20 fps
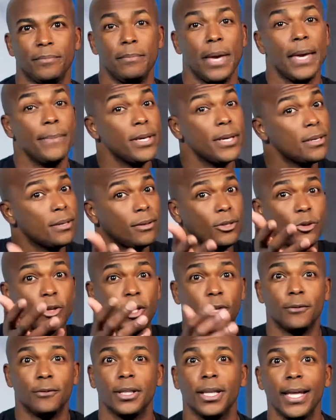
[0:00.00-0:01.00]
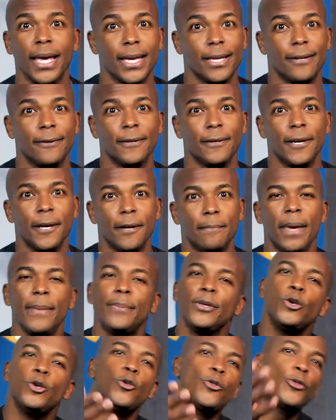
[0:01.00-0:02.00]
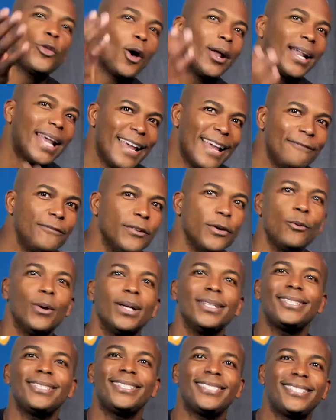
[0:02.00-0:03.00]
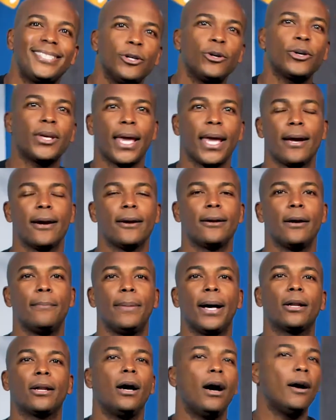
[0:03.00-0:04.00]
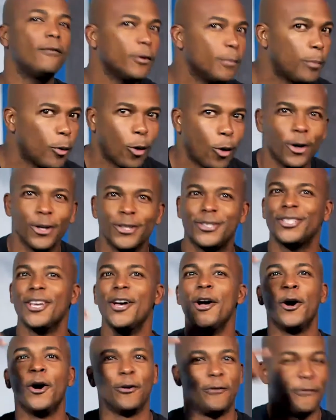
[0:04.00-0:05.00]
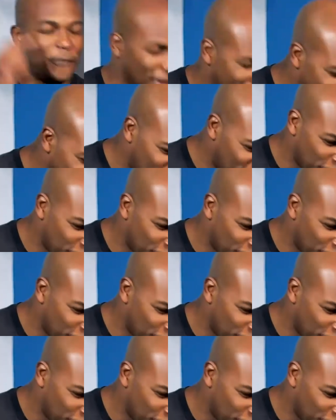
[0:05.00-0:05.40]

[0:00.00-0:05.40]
Maybe you can relate. Maybe you thought everyone still cared about hoverboards or fidget